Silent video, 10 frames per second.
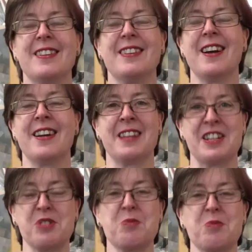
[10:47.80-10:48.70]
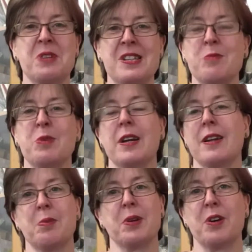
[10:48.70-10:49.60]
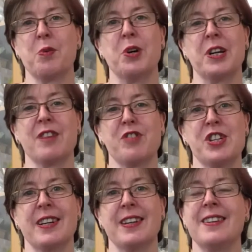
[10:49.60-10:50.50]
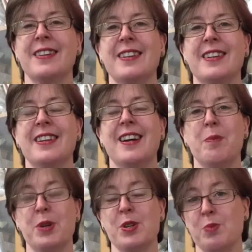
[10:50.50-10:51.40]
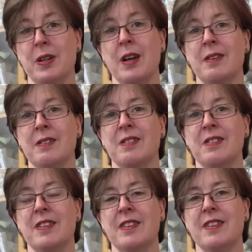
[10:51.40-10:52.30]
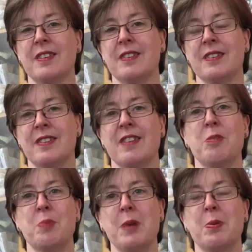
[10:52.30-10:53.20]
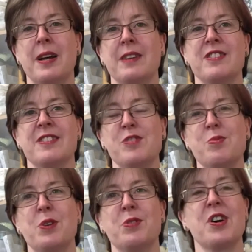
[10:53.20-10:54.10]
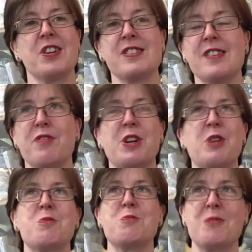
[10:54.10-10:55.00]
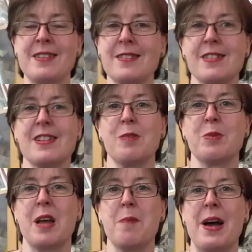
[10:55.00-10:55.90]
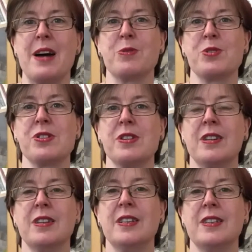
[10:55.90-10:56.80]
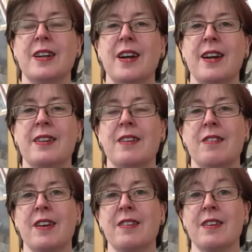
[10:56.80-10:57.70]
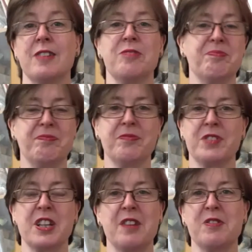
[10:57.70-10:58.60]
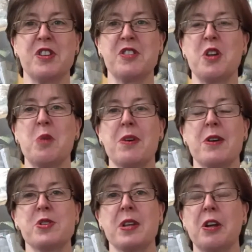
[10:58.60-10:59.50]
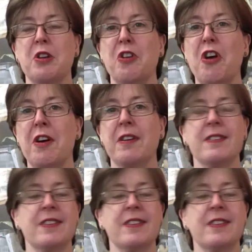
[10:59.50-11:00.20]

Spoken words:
And that's the reason we get up and go to work every day, because we know that there are people out in this world that are suffering horrendously with their bowels. And they're either, there's nowhere else they can turn.